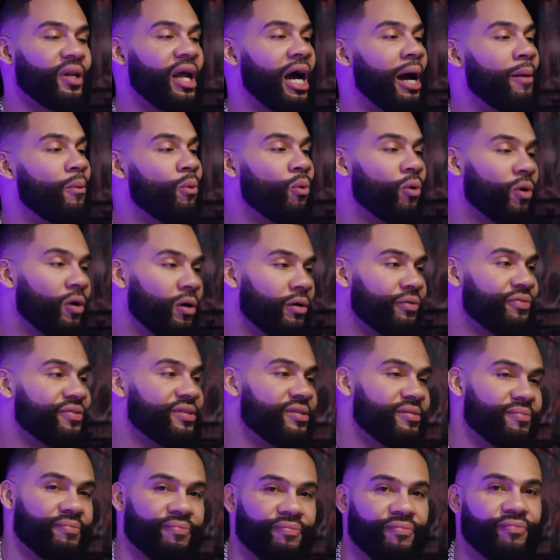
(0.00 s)
I'm worth
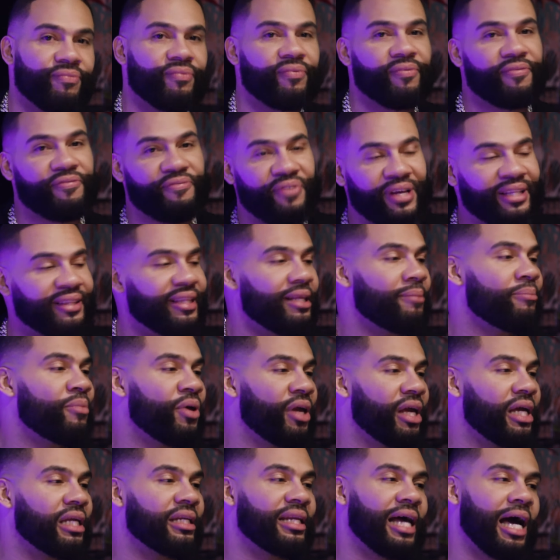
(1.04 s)
$50
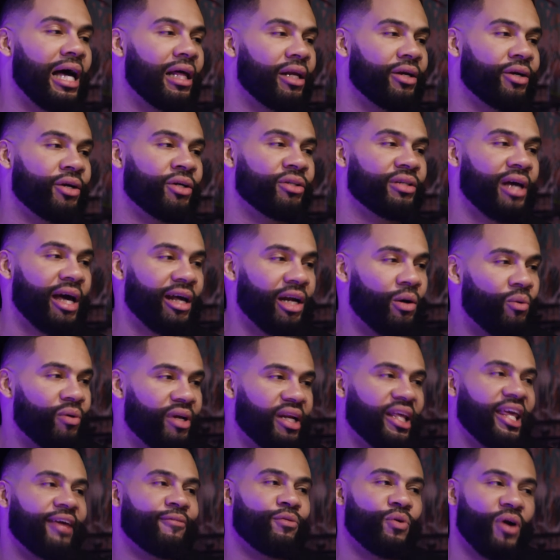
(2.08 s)
million, I don't want
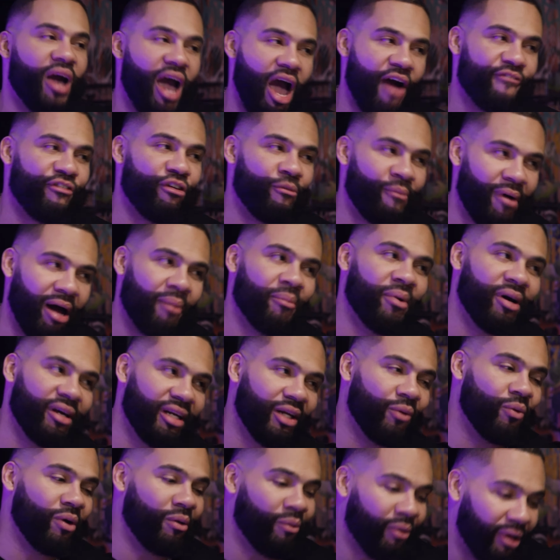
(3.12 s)
to give you half of my money
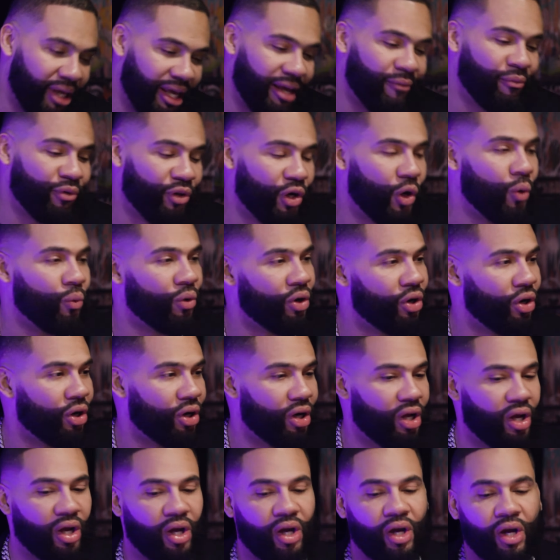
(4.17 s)
if you don't
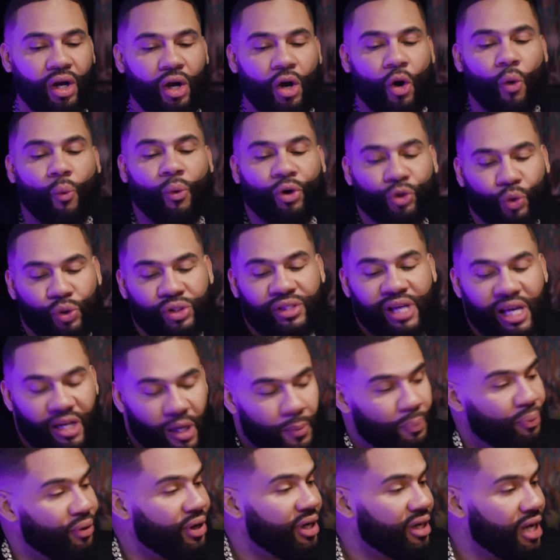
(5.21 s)
work. Would you sign a
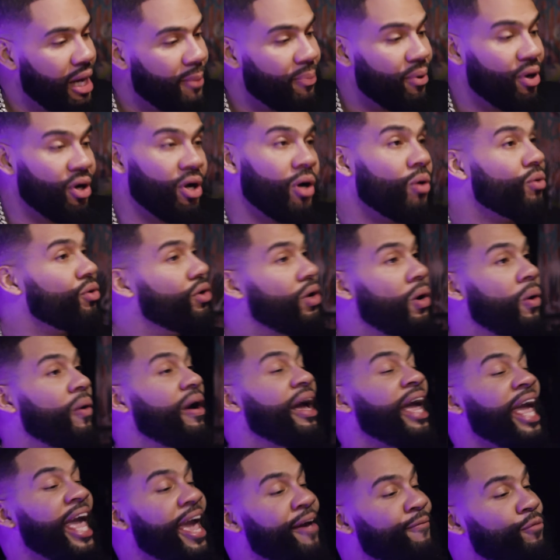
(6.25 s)
prenup or go, no,
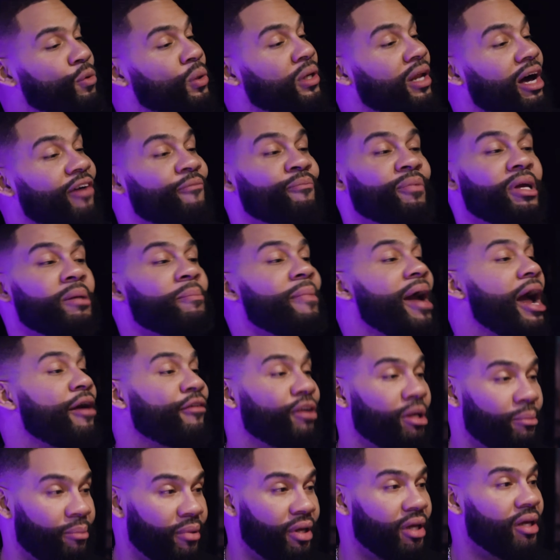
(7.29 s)
if you love me,
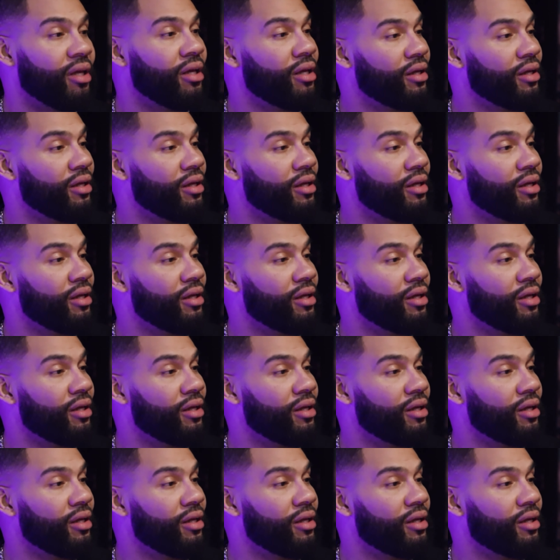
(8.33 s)
marry me?